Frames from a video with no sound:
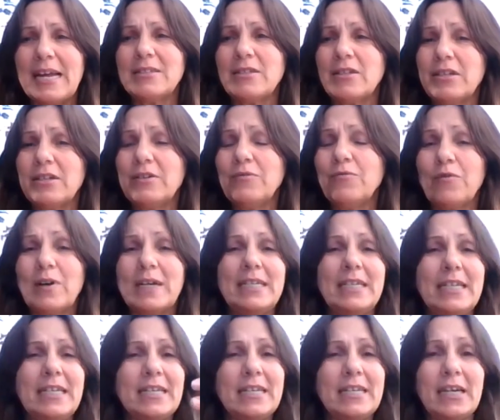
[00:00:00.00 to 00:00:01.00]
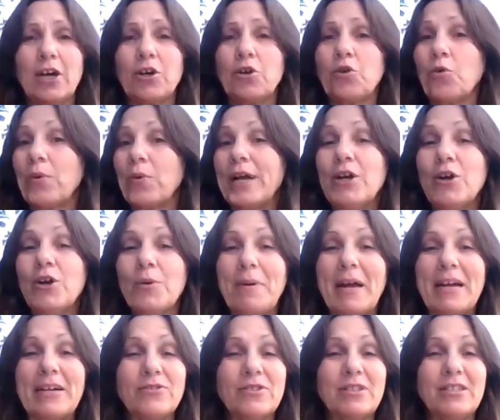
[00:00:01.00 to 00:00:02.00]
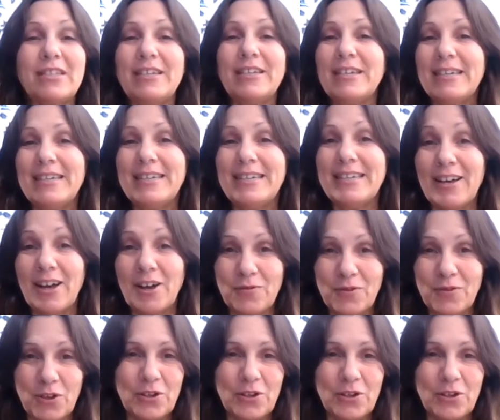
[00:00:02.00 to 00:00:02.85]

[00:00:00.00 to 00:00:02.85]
and inviting a greater bounty of